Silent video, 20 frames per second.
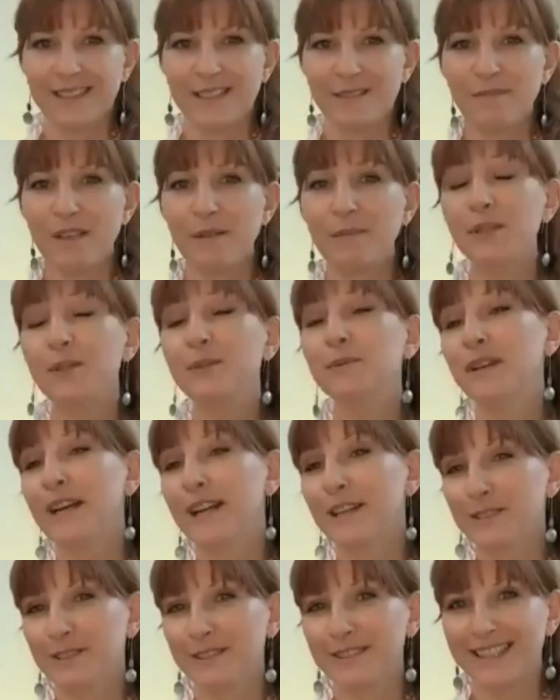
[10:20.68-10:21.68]
Maybe you
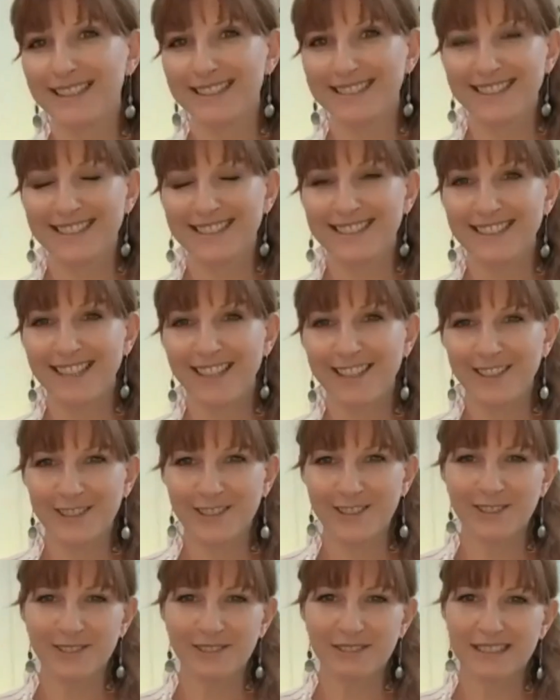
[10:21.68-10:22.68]
recognize this
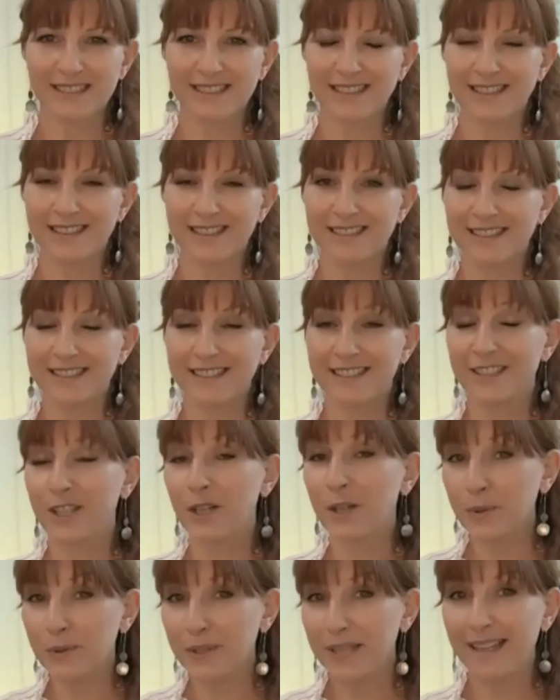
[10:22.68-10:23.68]
cycle. I
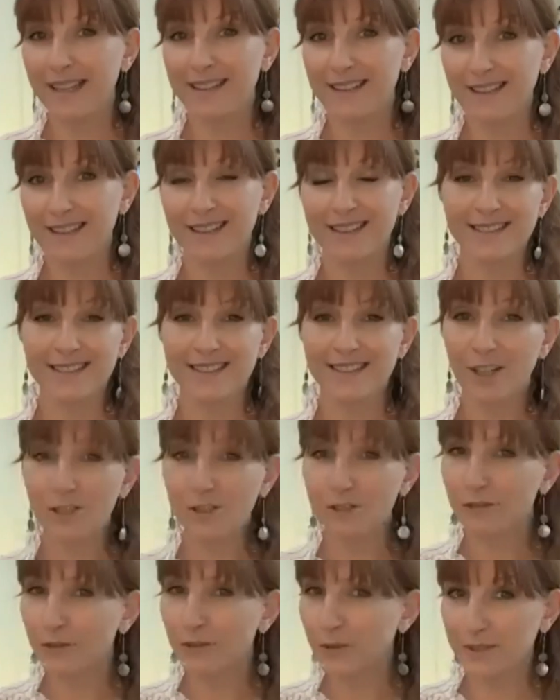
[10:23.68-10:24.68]
know that it is
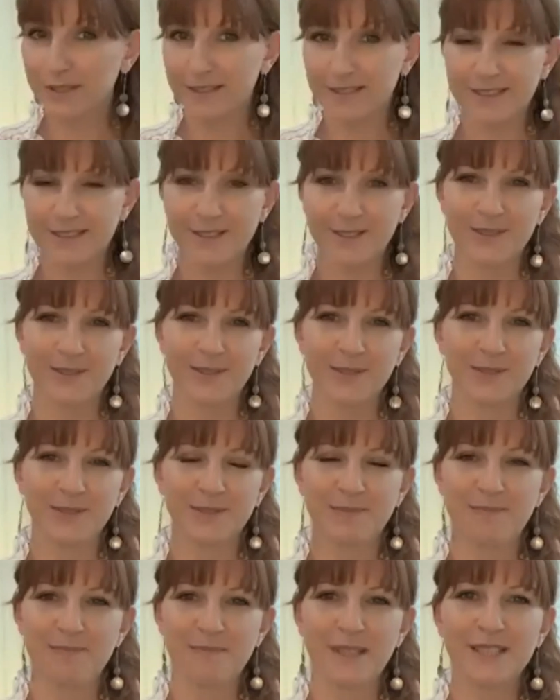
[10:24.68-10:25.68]
not foreign
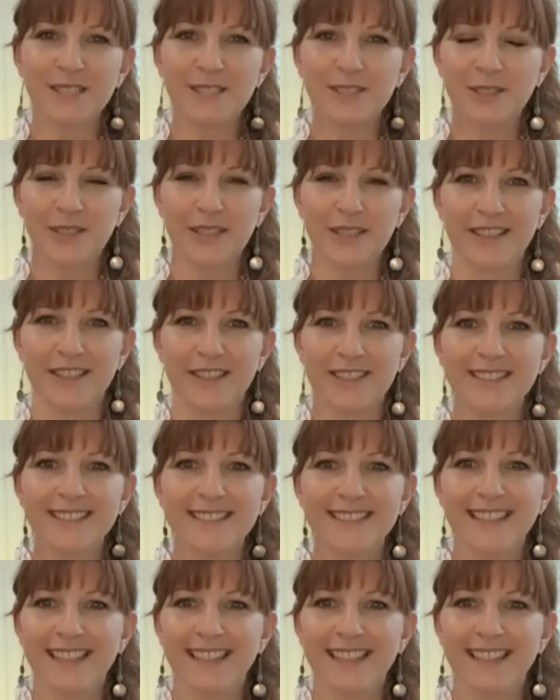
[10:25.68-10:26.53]
to many traders.